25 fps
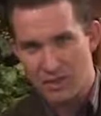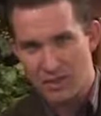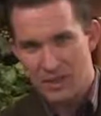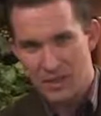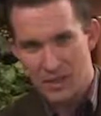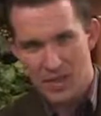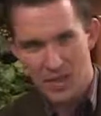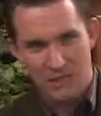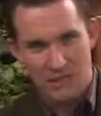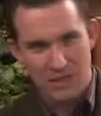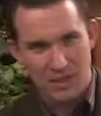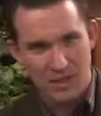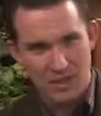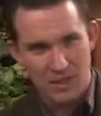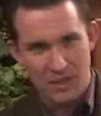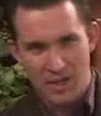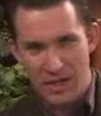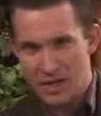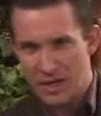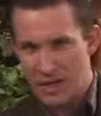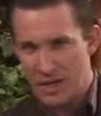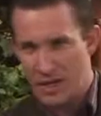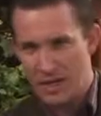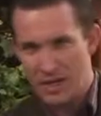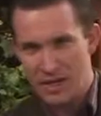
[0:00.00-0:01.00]
of a
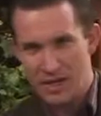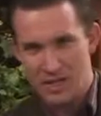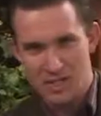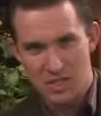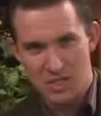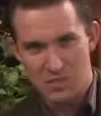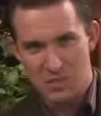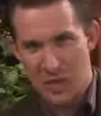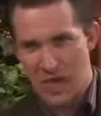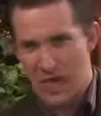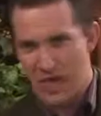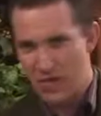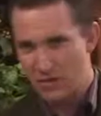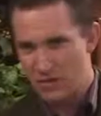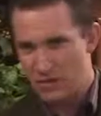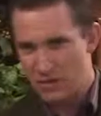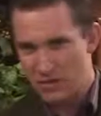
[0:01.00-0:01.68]
godly spouse.